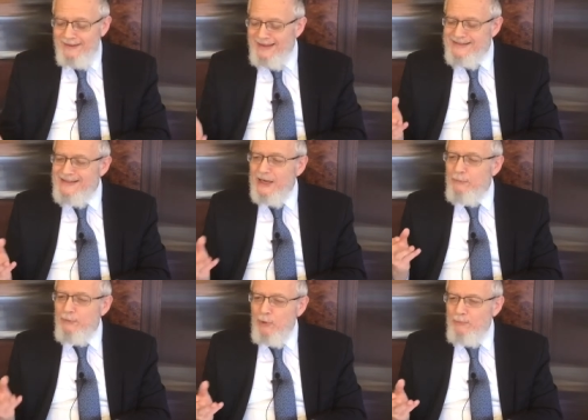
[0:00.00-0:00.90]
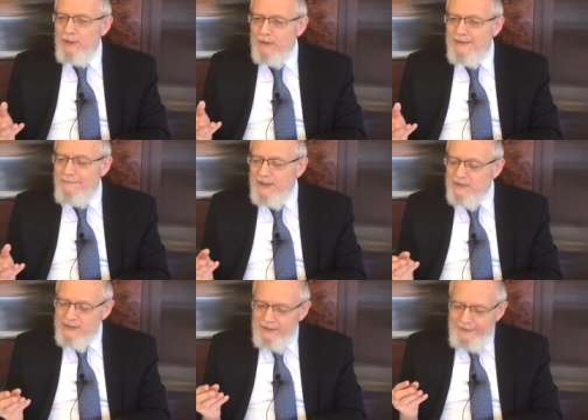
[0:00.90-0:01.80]
it's not appropriate. That
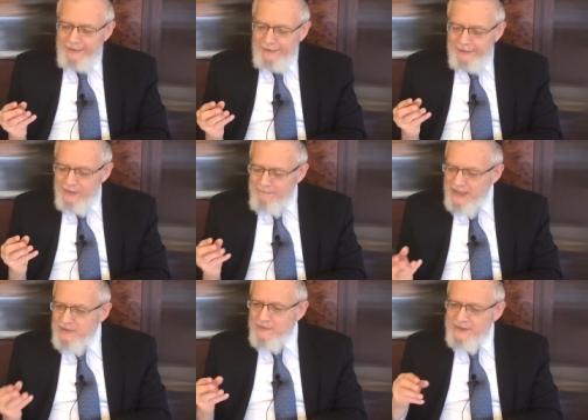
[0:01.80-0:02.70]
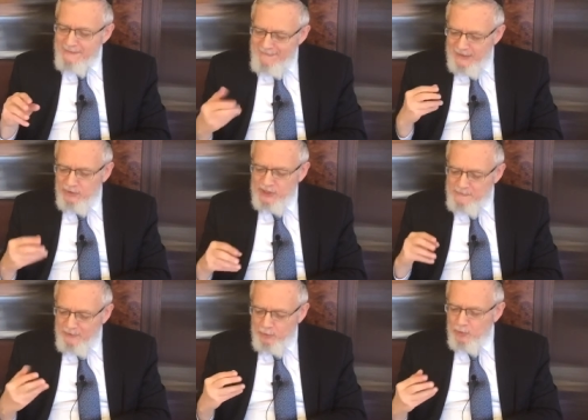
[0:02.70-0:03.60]
means the mitzvahs that meant to
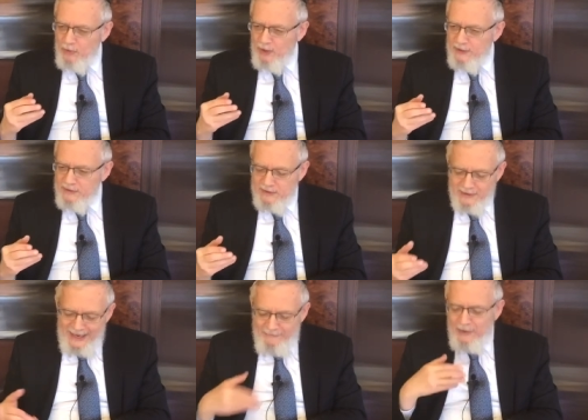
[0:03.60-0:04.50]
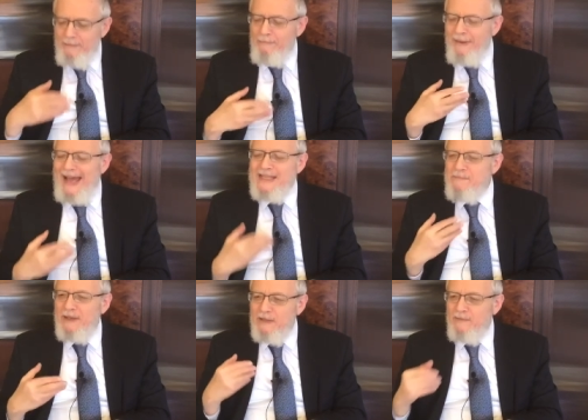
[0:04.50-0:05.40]
spiritualize every
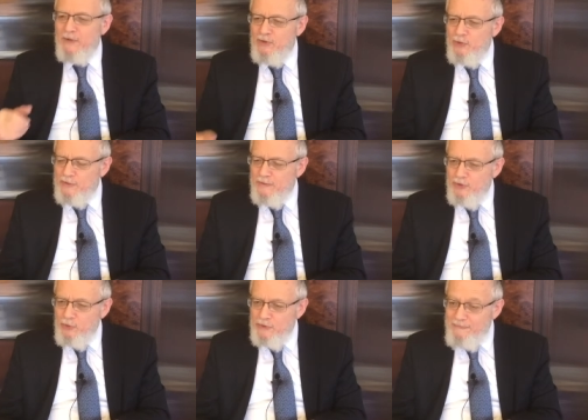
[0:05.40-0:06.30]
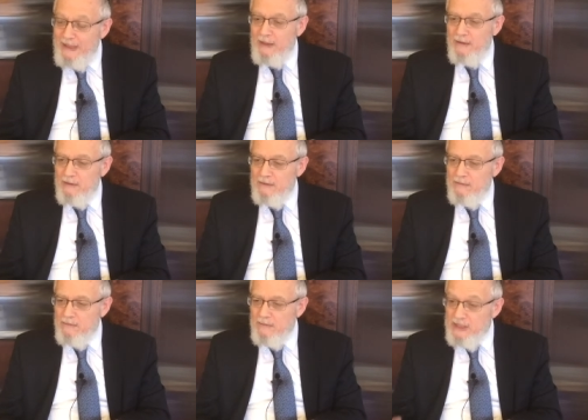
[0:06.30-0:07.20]
aspect of the Jew's, Jew's being,
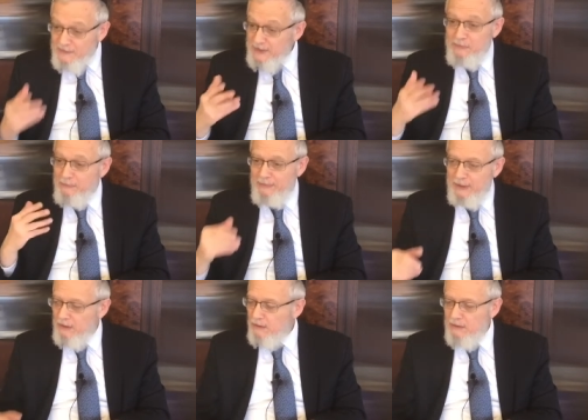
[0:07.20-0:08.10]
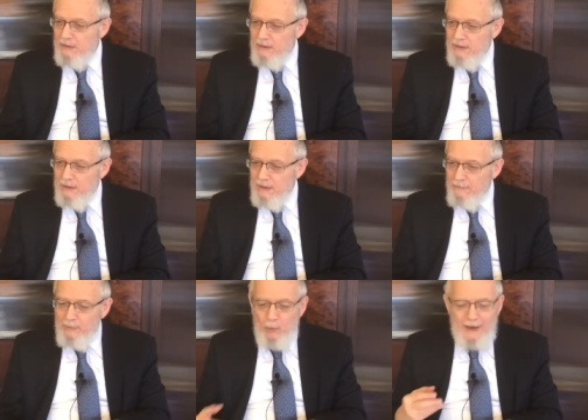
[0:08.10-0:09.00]
his physical being.
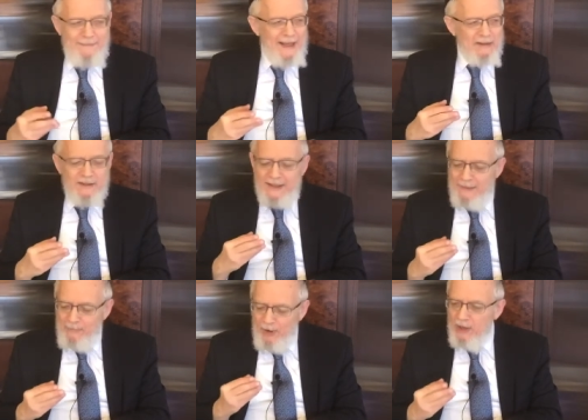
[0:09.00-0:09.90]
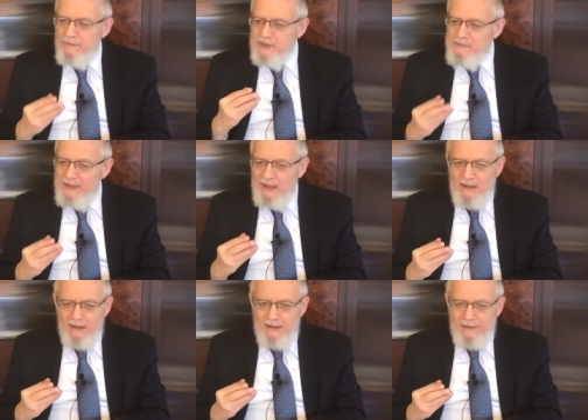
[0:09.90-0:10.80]
But what about he, part of his
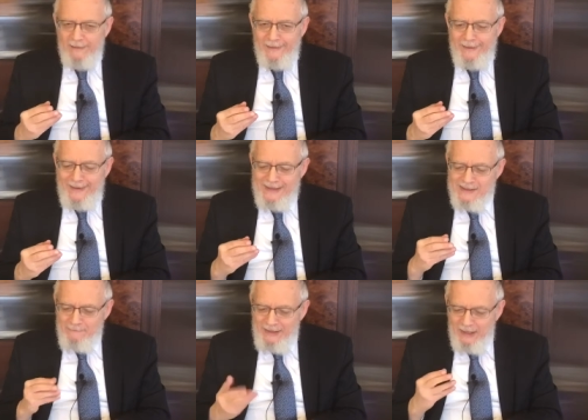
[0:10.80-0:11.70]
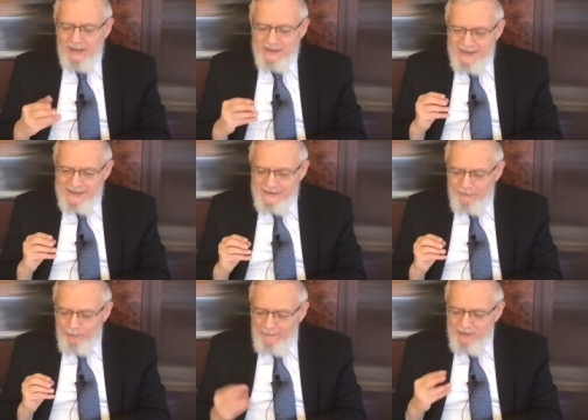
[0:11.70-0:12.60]
being is a be, is, is
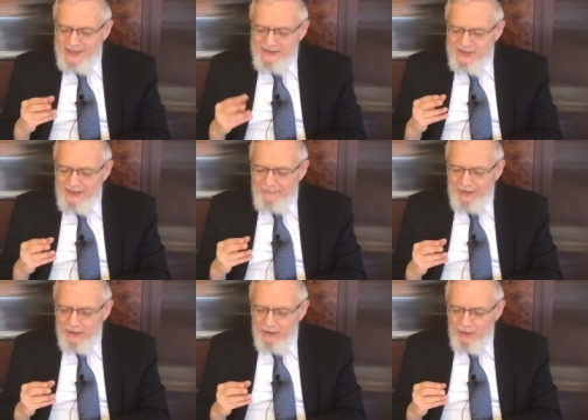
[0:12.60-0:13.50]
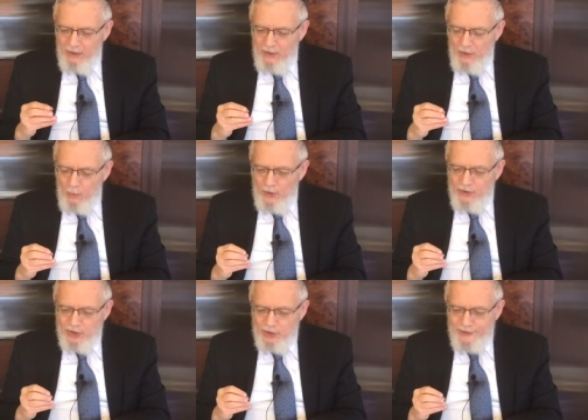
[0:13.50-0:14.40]
represents something
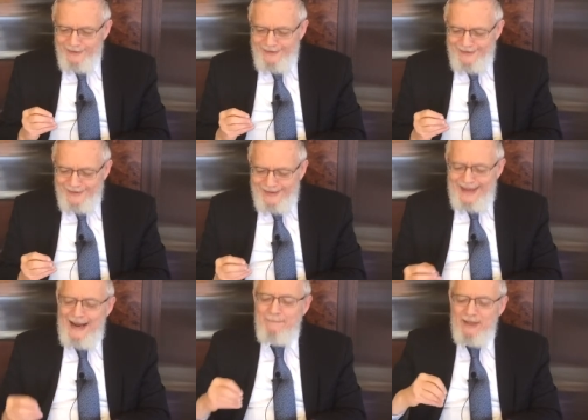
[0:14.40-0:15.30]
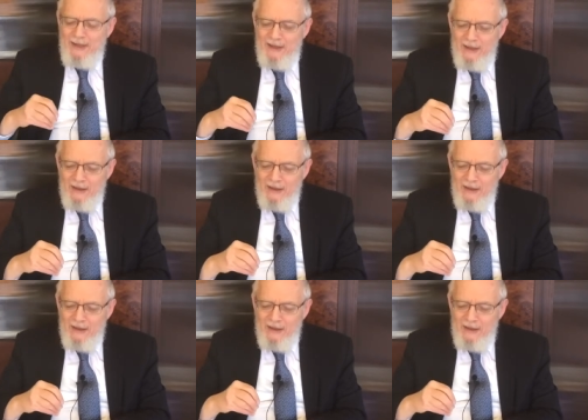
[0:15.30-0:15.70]
which cannot be